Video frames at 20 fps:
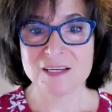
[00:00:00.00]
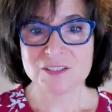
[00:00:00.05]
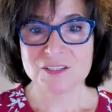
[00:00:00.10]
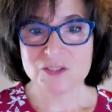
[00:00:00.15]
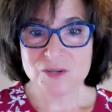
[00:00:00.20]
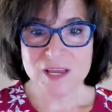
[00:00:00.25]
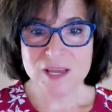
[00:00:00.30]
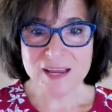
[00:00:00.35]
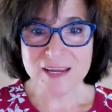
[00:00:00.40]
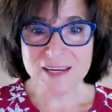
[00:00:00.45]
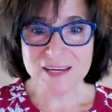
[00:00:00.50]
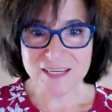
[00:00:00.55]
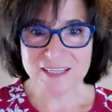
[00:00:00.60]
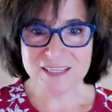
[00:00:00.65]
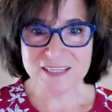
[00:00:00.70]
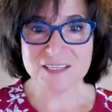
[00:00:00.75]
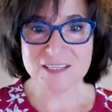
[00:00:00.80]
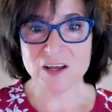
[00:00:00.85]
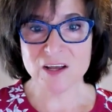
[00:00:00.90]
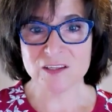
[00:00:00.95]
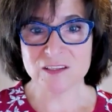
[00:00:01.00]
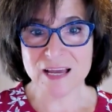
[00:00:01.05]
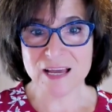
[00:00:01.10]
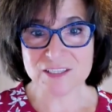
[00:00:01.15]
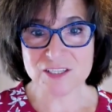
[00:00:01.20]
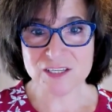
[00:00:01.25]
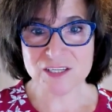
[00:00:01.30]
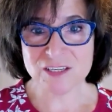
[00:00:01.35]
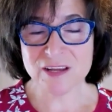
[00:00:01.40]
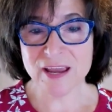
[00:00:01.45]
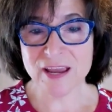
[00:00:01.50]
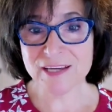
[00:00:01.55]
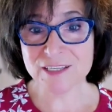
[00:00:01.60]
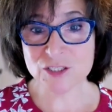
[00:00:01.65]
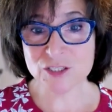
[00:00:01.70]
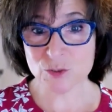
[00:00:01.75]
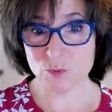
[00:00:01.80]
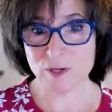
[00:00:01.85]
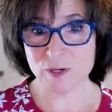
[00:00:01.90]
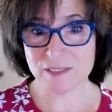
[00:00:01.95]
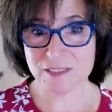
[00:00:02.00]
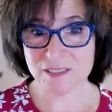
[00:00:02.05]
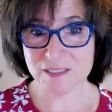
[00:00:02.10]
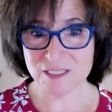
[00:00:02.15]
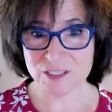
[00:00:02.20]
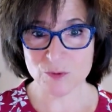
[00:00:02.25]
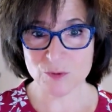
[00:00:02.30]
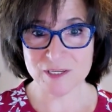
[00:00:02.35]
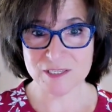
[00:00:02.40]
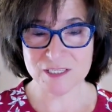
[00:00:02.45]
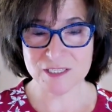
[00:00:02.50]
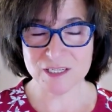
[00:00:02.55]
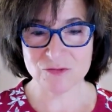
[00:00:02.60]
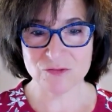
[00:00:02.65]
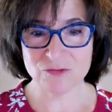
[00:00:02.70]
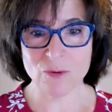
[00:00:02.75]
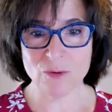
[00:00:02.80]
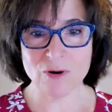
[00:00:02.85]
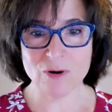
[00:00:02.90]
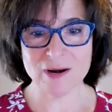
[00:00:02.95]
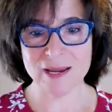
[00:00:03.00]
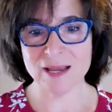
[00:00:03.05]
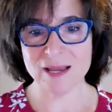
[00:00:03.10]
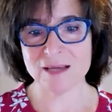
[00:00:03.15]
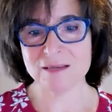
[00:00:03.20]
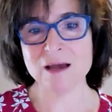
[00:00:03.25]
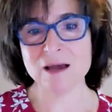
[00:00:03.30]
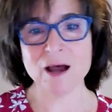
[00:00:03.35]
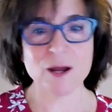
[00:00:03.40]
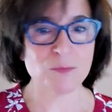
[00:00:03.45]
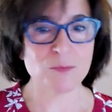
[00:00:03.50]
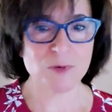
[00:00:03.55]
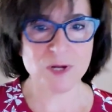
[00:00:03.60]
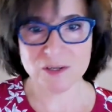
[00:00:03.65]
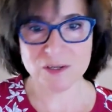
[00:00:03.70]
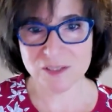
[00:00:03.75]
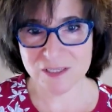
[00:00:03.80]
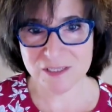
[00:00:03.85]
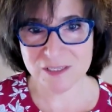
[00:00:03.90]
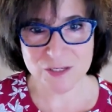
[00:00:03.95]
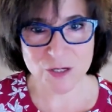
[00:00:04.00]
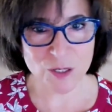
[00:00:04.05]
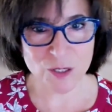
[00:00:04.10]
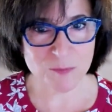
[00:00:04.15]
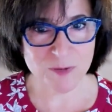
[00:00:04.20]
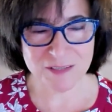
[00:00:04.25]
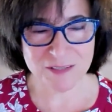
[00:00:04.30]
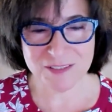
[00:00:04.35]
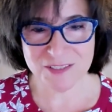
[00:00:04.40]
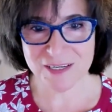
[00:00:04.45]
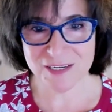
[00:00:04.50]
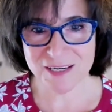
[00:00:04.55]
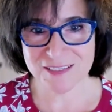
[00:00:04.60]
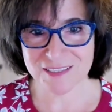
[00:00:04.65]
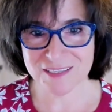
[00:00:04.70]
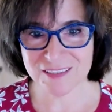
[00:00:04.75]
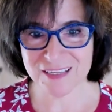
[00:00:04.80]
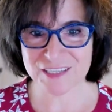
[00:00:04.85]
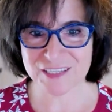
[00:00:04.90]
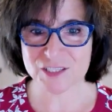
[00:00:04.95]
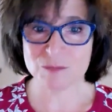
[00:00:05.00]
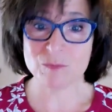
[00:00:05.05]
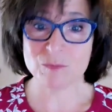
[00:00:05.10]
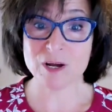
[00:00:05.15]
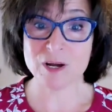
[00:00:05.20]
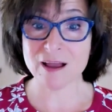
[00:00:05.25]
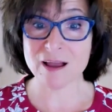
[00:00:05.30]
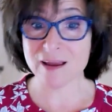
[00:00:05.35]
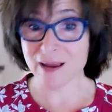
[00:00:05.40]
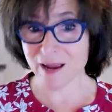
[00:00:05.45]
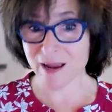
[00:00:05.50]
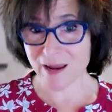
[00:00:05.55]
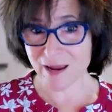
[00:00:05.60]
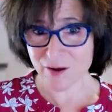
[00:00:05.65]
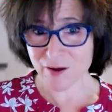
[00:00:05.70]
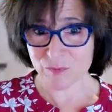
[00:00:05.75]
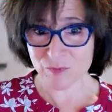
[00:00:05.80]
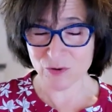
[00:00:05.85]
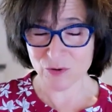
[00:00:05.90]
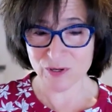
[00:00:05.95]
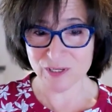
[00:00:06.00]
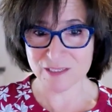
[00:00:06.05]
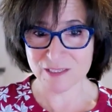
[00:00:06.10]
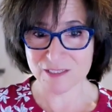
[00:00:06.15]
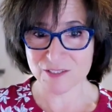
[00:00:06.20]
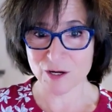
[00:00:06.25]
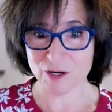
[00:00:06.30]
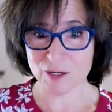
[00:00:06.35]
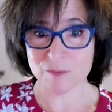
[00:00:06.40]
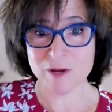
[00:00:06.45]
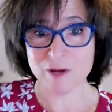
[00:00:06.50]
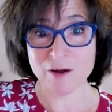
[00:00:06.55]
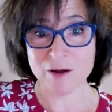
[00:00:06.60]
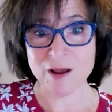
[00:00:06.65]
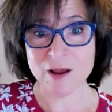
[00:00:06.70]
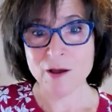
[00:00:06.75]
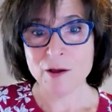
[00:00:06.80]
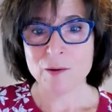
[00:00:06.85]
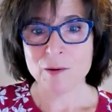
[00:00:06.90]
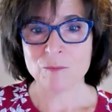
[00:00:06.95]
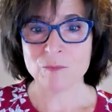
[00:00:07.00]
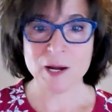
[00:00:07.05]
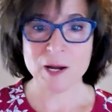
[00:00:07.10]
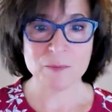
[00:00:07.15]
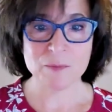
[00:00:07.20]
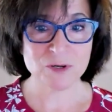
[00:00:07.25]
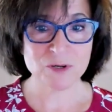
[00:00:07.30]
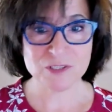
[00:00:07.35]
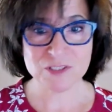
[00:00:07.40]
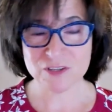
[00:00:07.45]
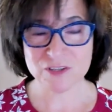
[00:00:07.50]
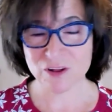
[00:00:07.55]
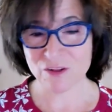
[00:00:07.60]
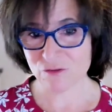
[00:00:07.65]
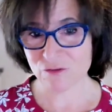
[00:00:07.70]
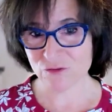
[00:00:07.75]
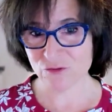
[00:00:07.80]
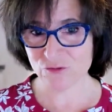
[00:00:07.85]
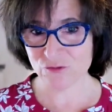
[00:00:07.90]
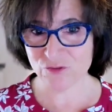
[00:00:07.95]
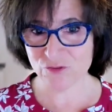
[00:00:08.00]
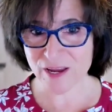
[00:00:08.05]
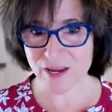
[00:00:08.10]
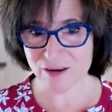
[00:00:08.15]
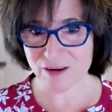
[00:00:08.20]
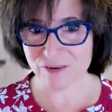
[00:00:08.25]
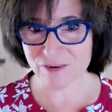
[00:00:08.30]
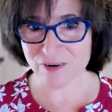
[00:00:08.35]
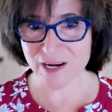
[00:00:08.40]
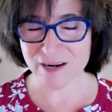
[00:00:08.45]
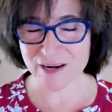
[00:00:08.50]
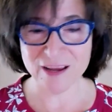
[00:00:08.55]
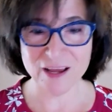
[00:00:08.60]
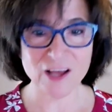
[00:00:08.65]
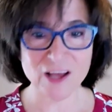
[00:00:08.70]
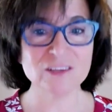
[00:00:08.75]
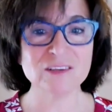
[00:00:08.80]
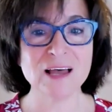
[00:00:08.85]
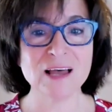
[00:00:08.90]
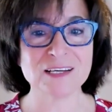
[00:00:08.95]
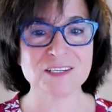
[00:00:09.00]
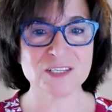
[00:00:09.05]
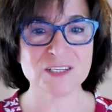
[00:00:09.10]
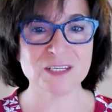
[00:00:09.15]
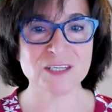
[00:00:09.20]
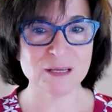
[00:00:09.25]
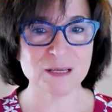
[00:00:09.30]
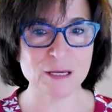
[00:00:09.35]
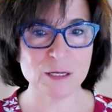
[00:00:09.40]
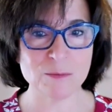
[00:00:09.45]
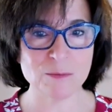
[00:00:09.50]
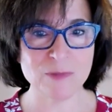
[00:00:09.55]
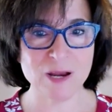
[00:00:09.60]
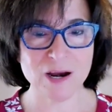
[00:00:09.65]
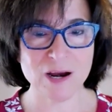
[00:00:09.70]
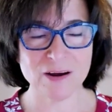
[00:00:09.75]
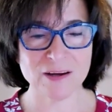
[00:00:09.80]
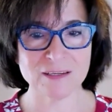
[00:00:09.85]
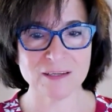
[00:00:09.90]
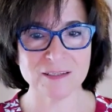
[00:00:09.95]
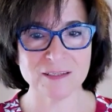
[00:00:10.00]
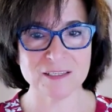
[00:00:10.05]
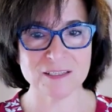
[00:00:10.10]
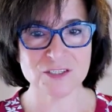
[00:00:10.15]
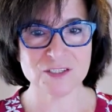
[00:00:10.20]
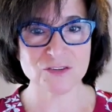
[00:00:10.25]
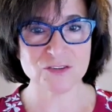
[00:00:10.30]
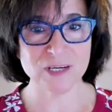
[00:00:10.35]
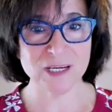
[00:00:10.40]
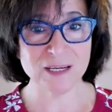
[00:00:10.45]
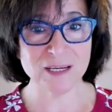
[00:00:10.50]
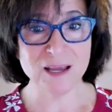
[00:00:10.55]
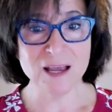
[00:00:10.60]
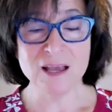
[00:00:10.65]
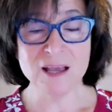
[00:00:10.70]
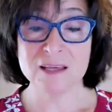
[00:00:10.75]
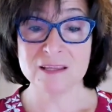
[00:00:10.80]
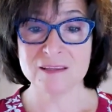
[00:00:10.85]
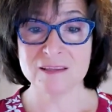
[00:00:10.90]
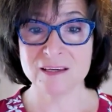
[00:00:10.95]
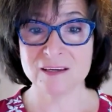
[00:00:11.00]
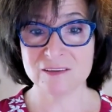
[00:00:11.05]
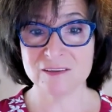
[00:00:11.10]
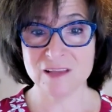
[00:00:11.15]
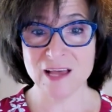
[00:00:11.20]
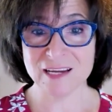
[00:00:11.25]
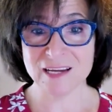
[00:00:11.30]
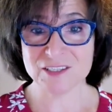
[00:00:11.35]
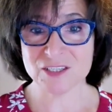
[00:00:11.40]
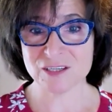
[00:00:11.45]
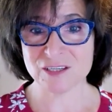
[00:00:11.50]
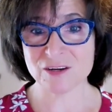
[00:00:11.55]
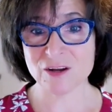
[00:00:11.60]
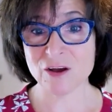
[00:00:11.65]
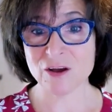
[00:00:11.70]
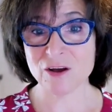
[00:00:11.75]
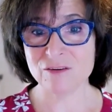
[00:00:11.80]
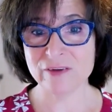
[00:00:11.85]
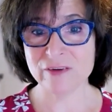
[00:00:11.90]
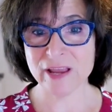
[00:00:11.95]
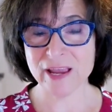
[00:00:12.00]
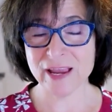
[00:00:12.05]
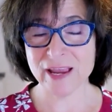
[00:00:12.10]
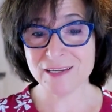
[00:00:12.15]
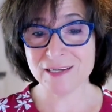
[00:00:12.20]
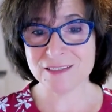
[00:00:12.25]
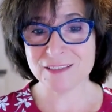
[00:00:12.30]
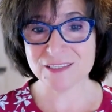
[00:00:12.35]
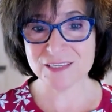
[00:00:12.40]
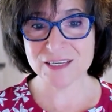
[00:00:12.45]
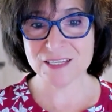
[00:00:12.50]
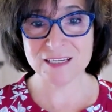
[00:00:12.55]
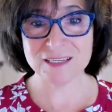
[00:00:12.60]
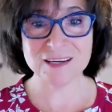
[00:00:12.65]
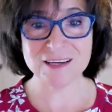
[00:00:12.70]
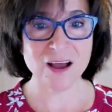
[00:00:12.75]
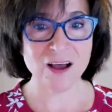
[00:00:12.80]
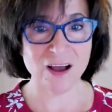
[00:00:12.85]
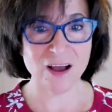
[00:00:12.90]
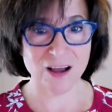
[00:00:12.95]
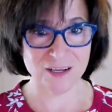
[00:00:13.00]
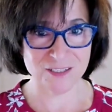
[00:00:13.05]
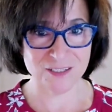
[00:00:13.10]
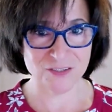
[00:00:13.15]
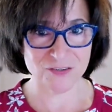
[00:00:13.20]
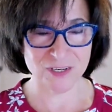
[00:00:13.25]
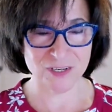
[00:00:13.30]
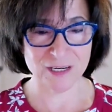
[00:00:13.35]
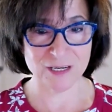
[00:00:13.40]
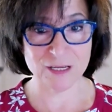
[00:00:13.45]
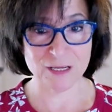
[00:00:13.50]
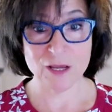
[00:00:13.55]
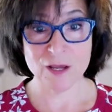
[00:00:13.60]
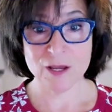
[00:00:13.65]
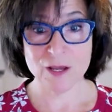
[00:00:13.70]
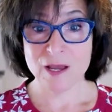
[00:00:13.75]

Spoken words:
Today is Election Day 2024, and I'm not going to talk about today's election, but I am going to talk about my personal favorite election in American history, the election of 1800,